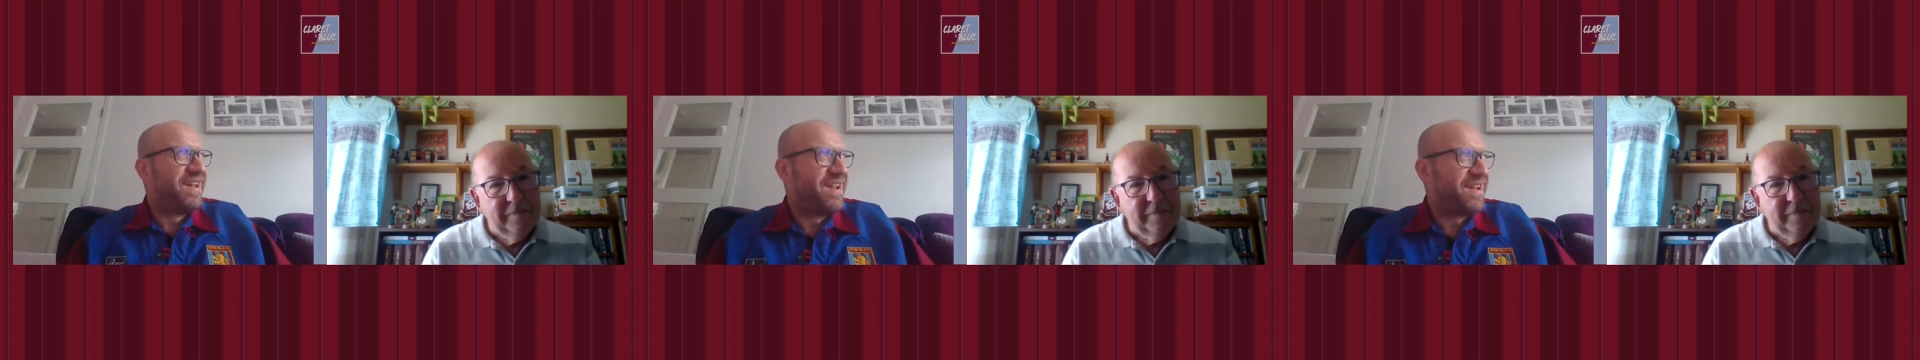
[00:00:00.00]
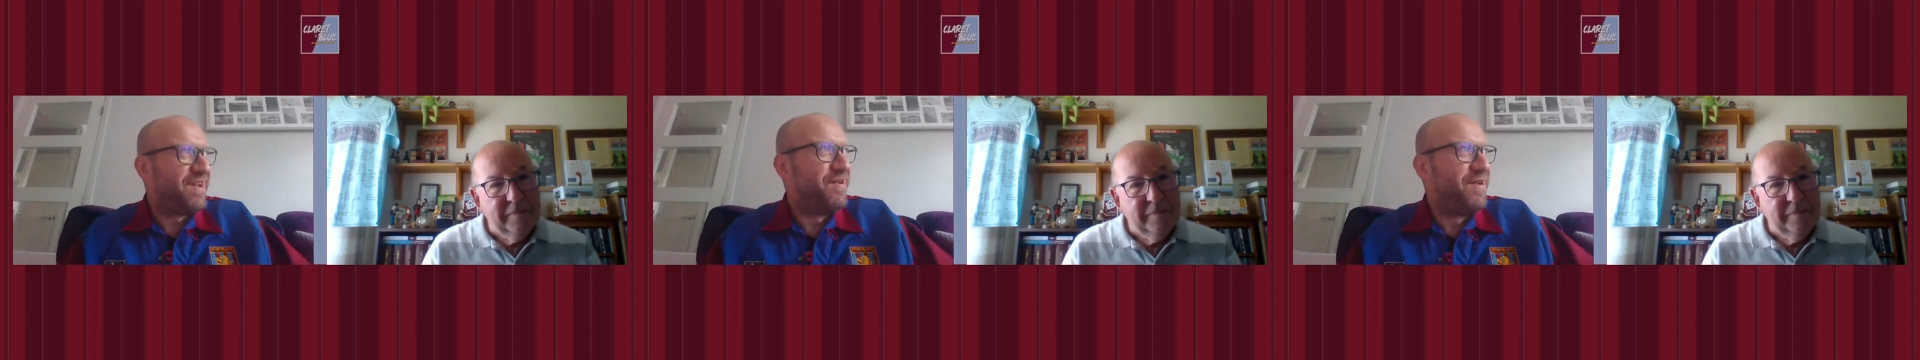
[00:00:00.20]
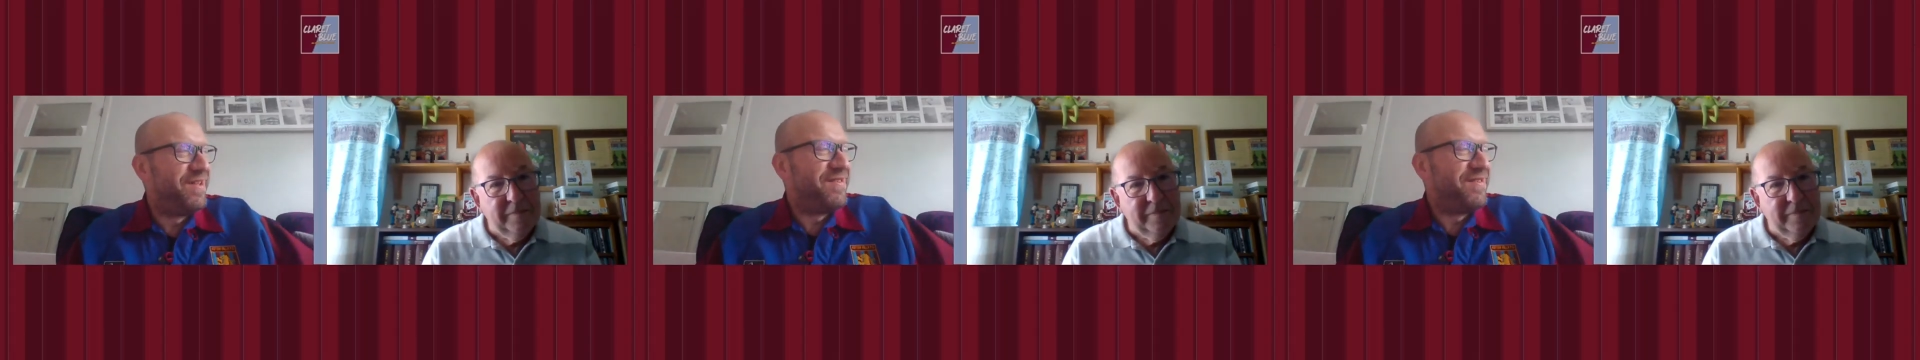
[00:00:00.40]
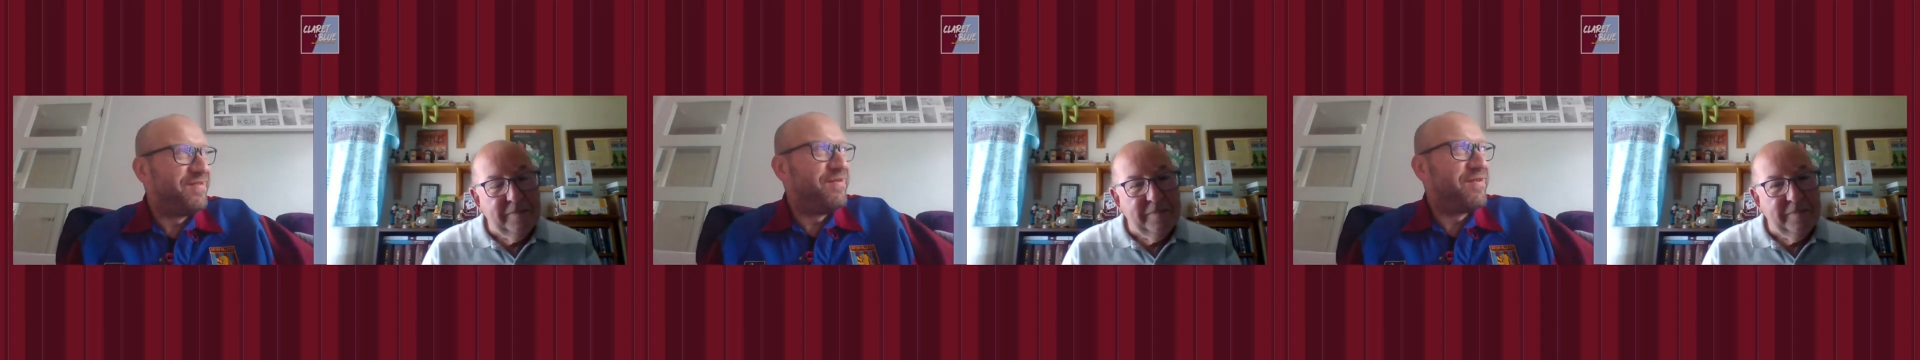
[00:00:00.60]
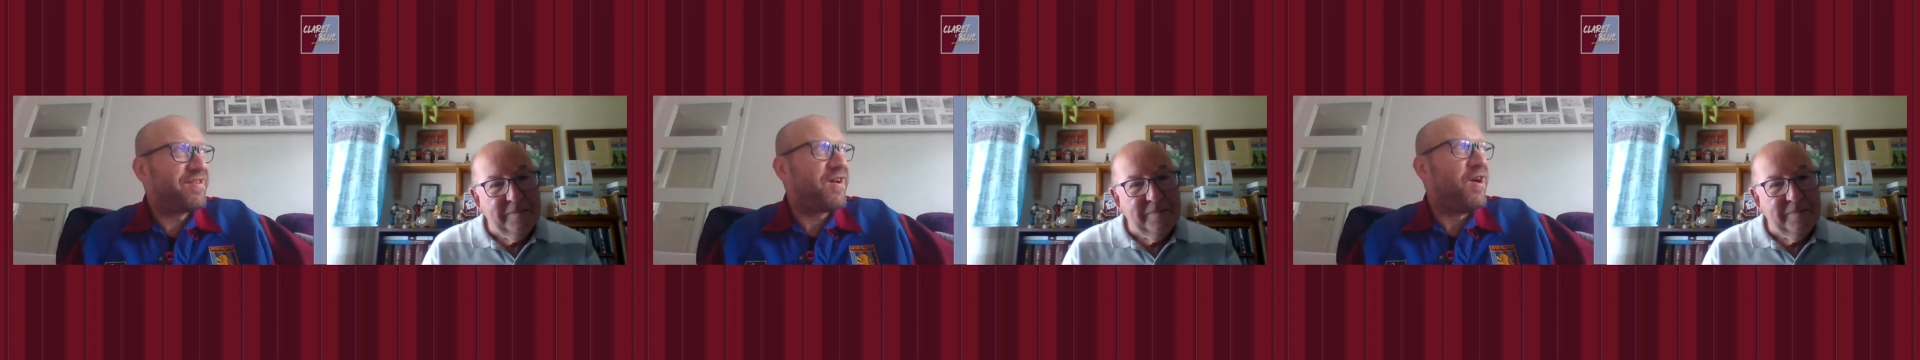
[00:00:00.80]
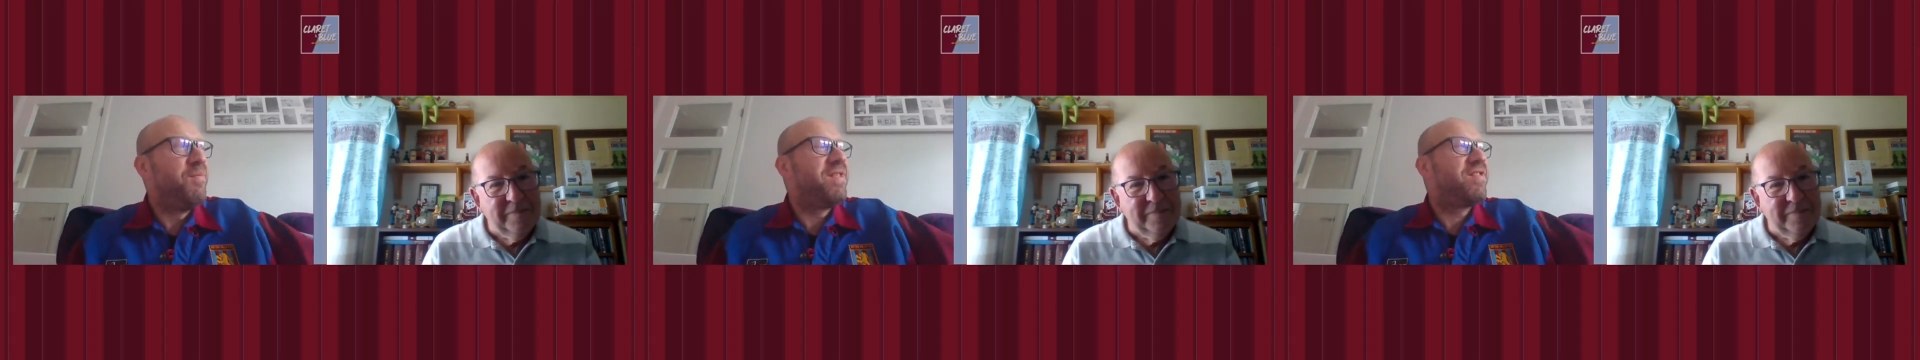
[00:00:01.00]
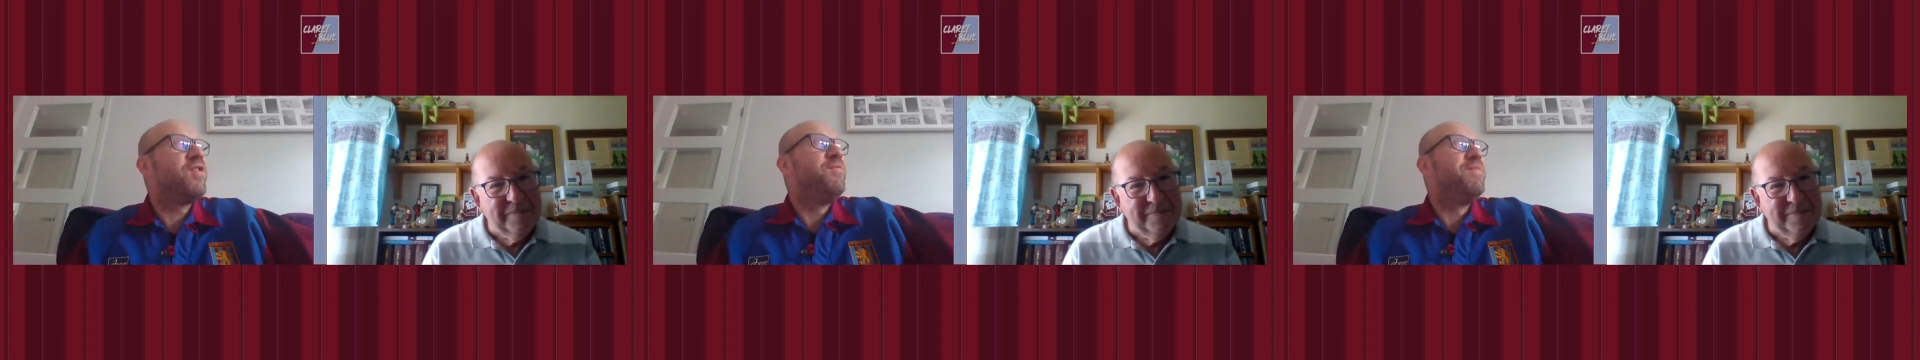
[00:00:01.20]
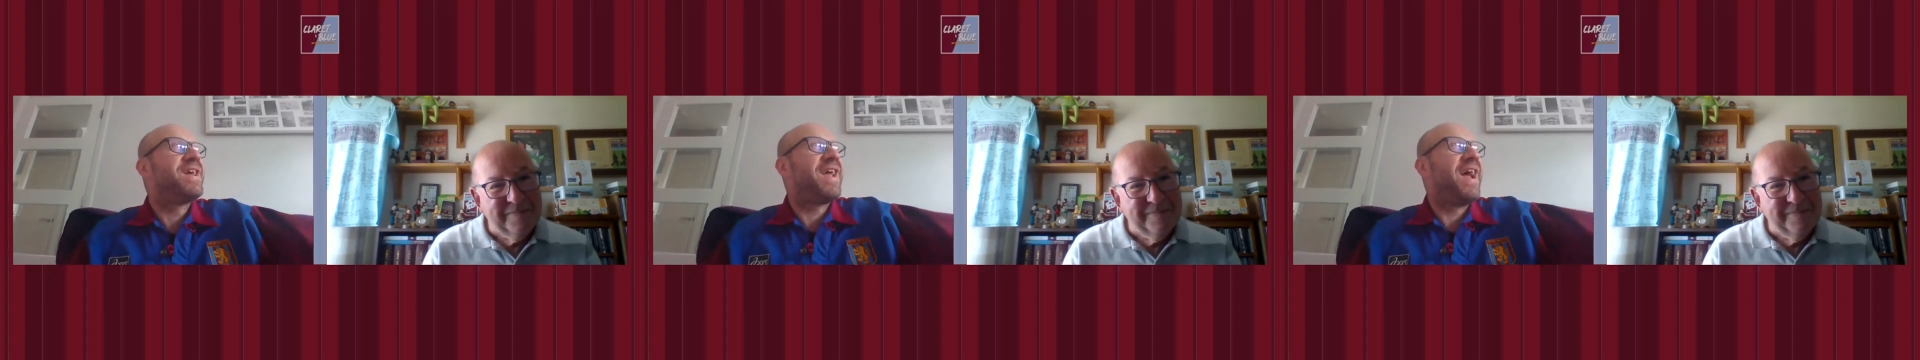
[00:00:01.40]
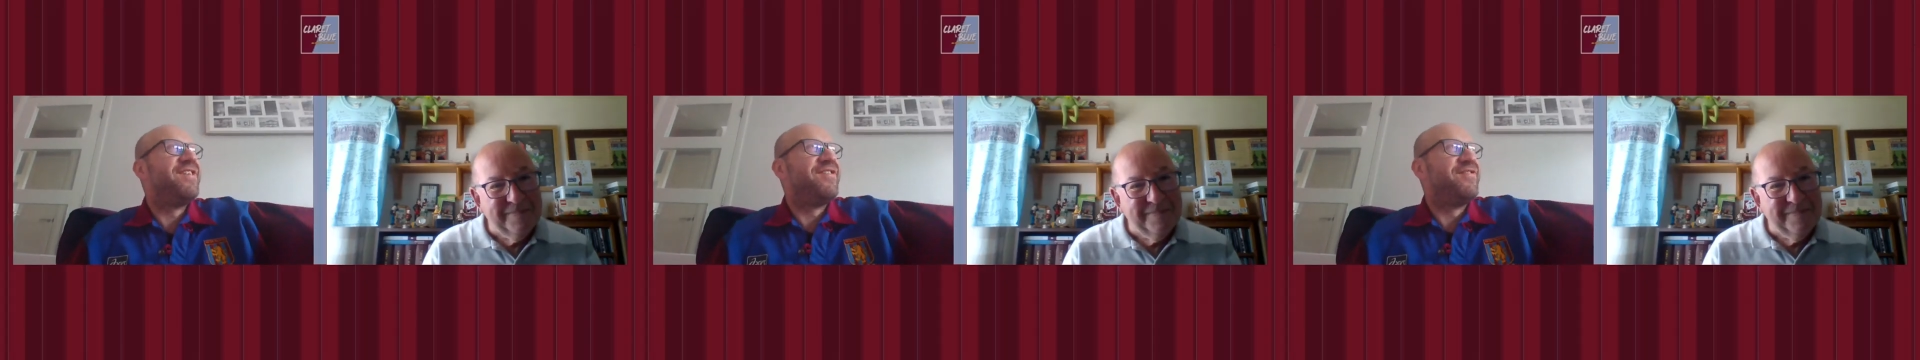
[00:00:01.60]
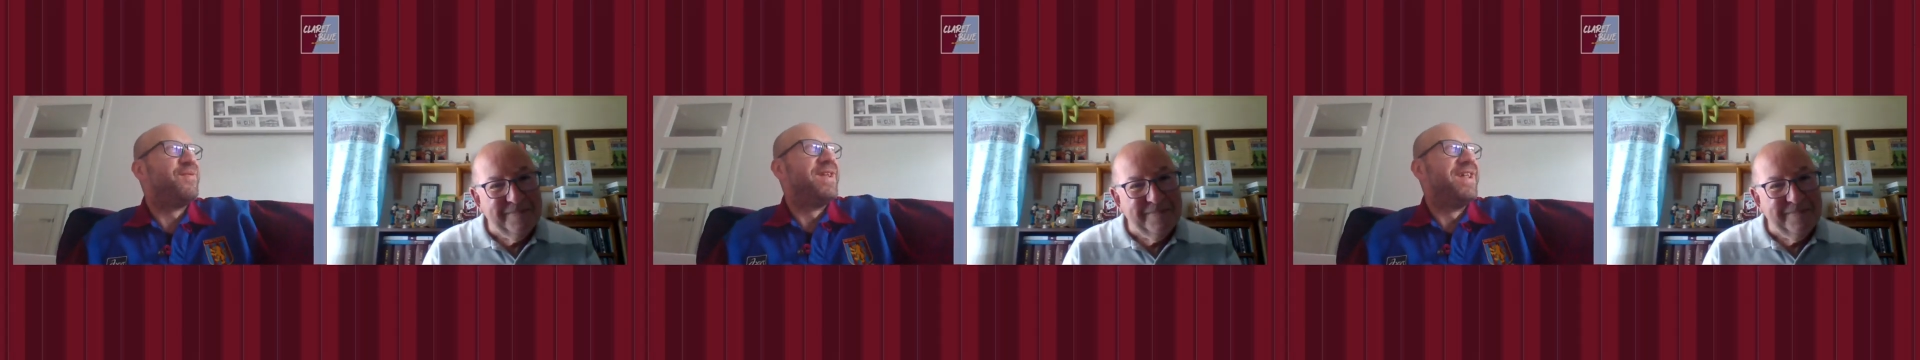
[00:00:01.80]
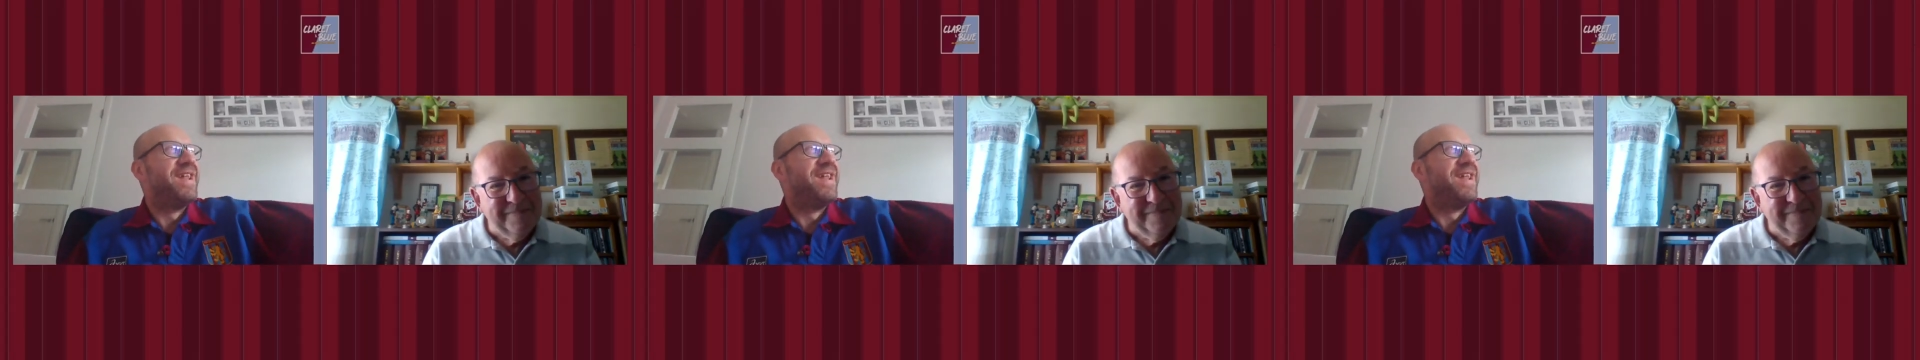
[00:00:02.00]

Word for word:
Speaker 1: and I don't. There can't be too many occasions when